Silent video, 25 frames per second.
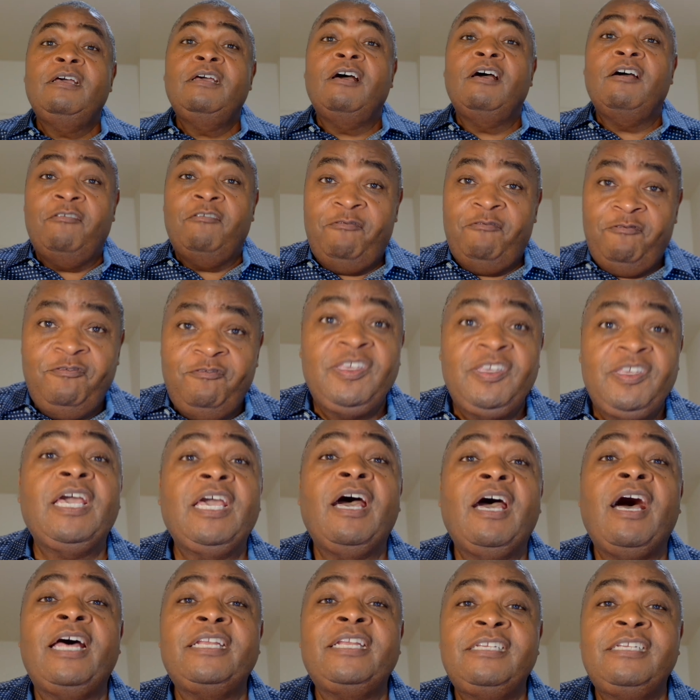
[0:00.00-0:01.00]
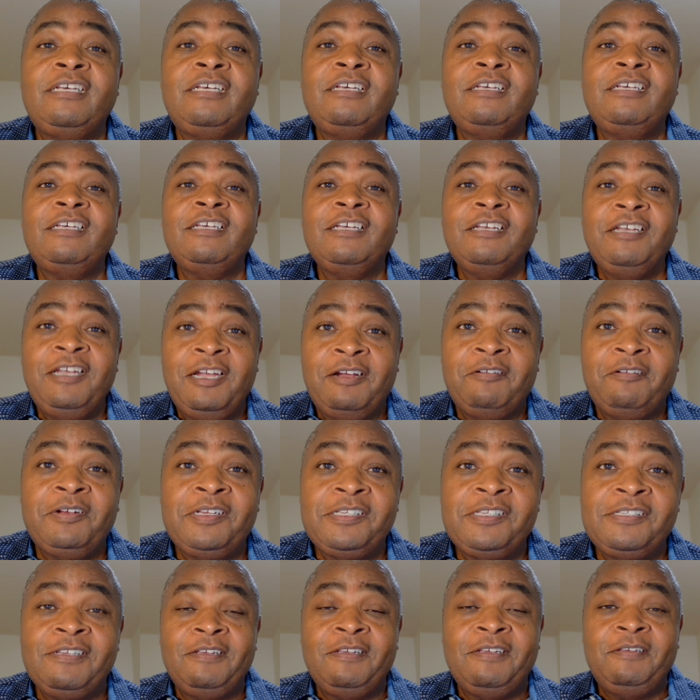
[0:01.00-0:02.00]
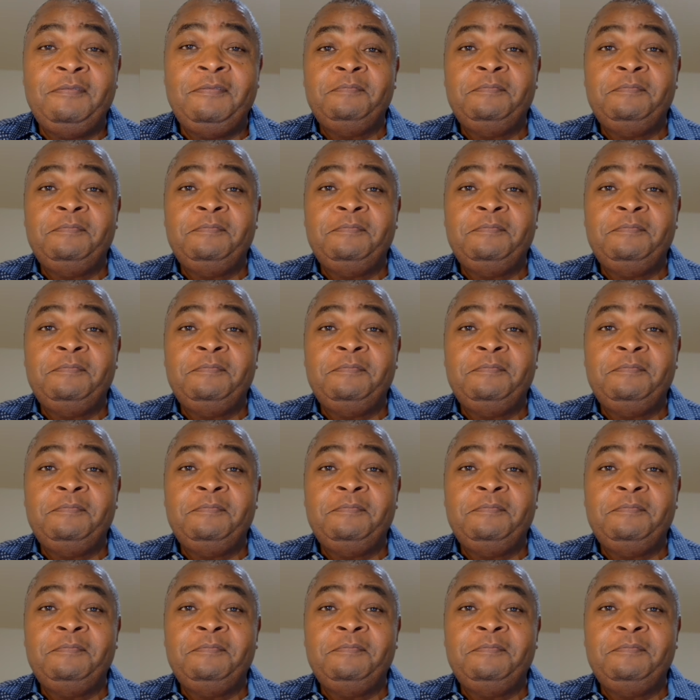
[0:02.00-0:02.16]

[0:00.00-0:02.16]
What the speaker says: a fiat currency.